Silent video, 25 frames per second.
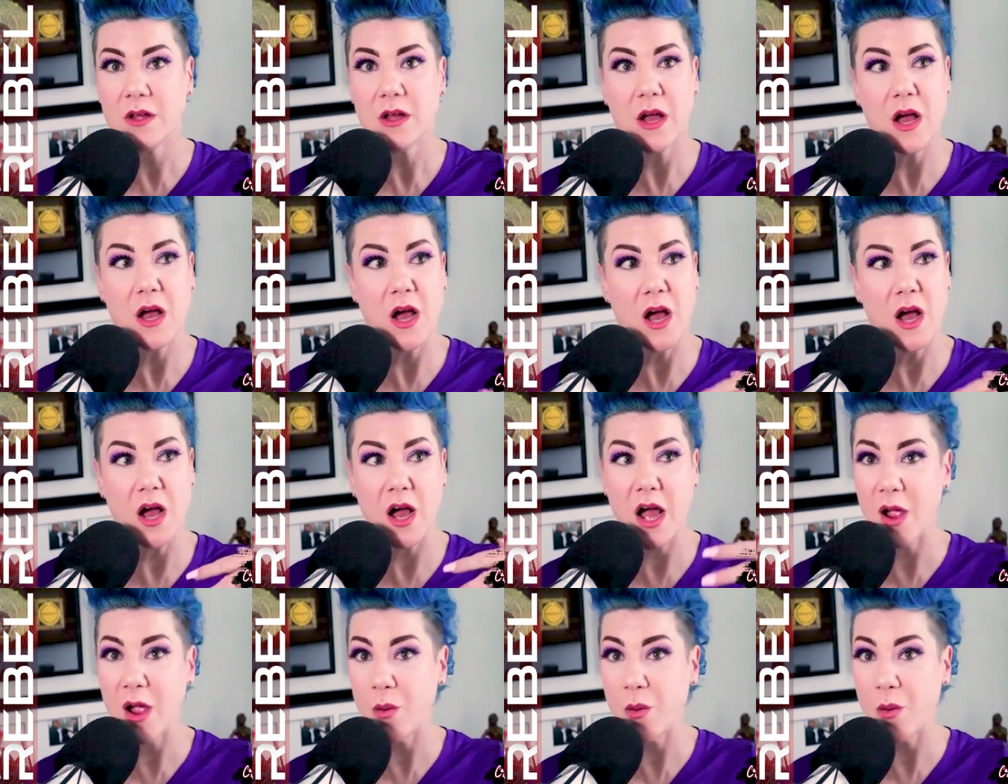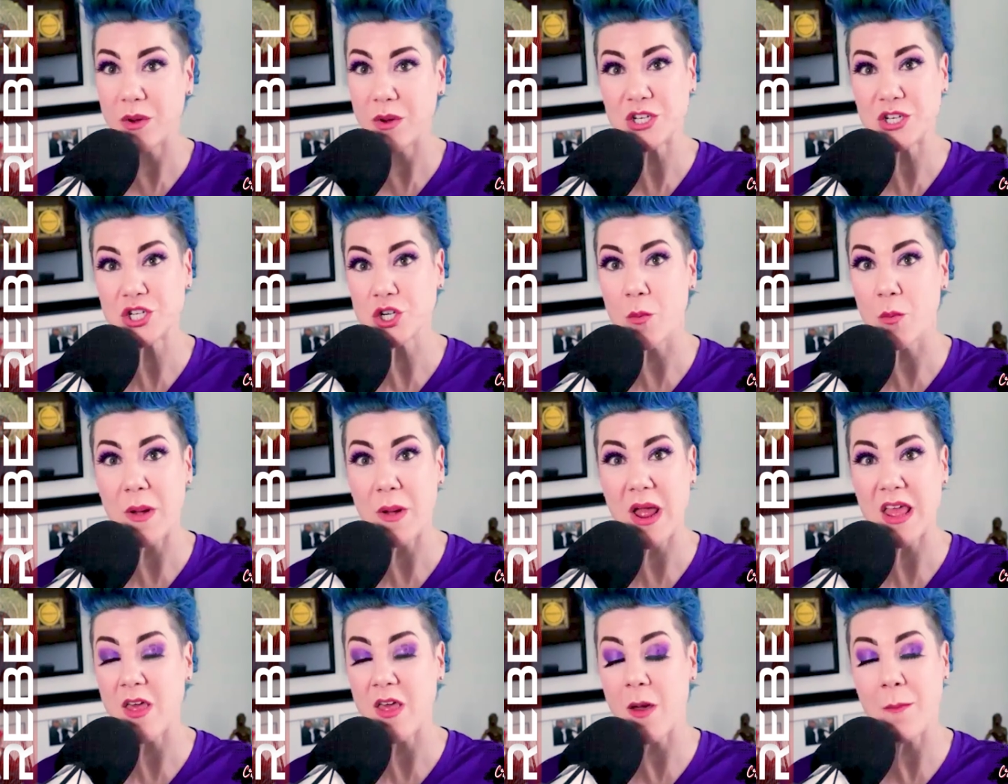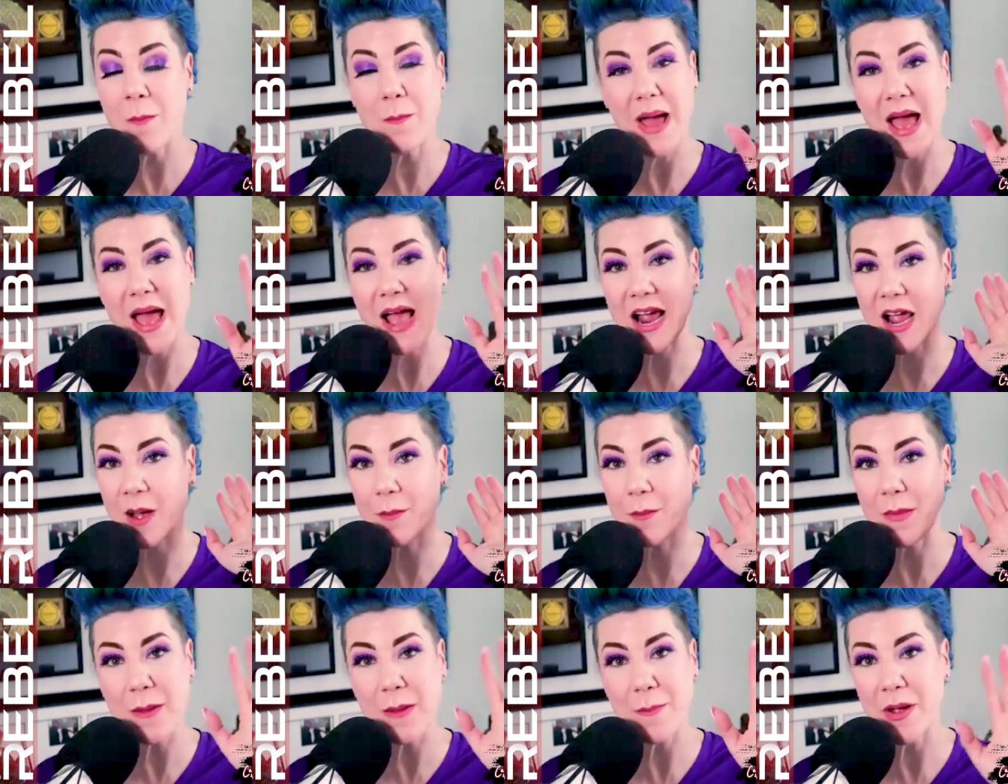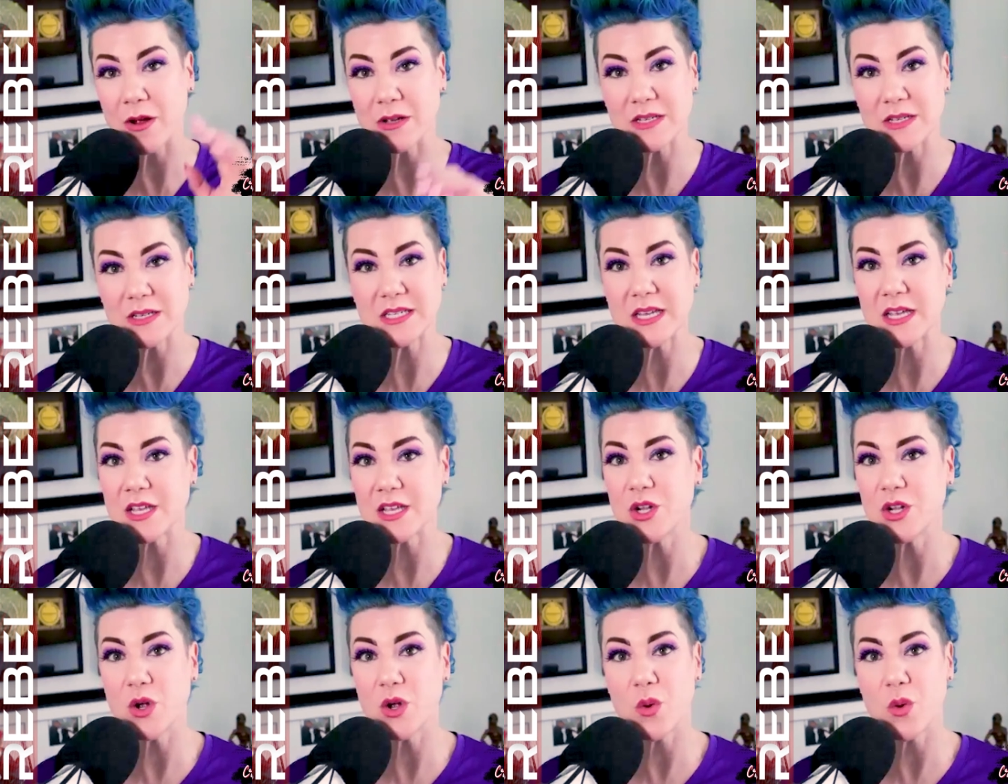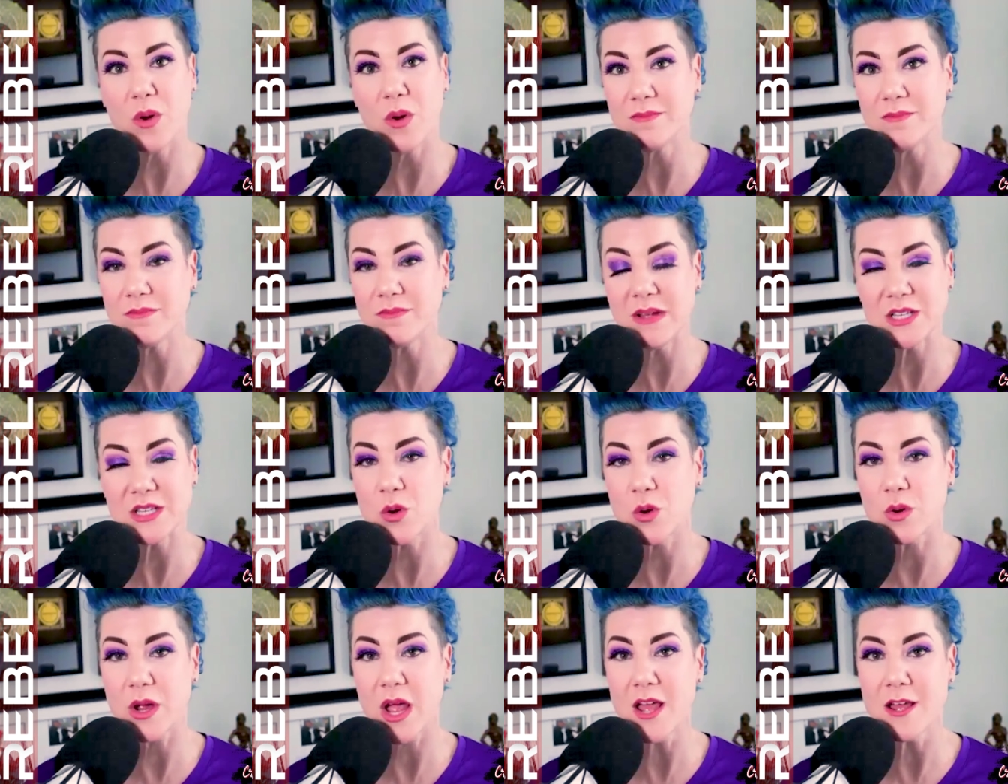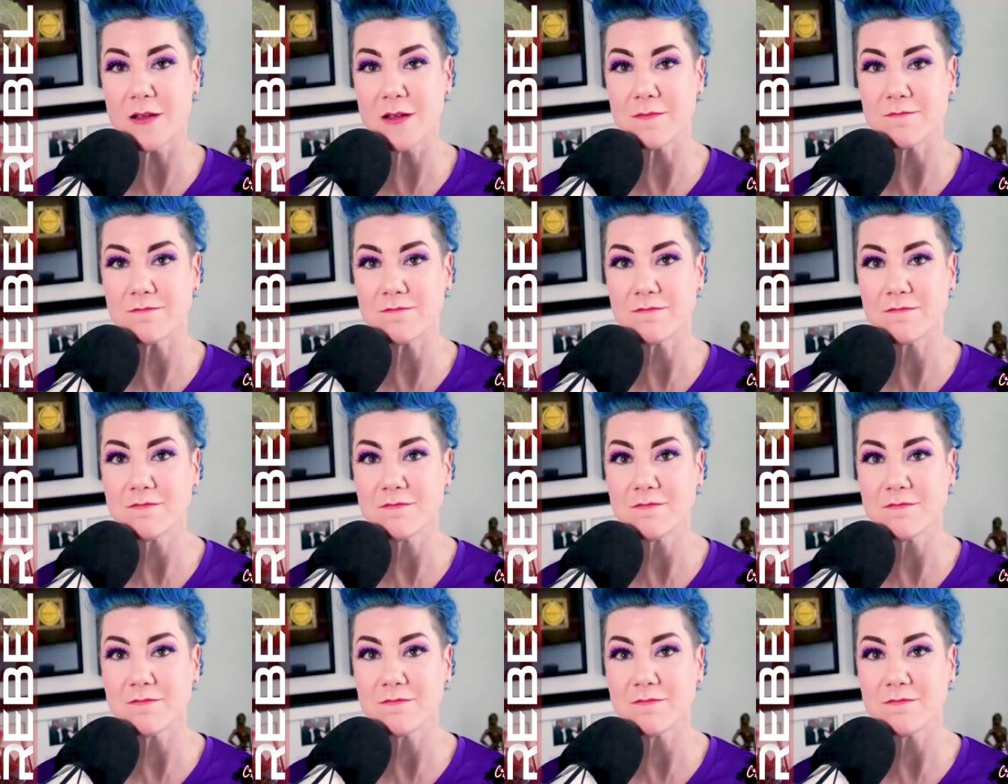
Uh, I went to go pay that back, and my parents said, "You know what? It's okay."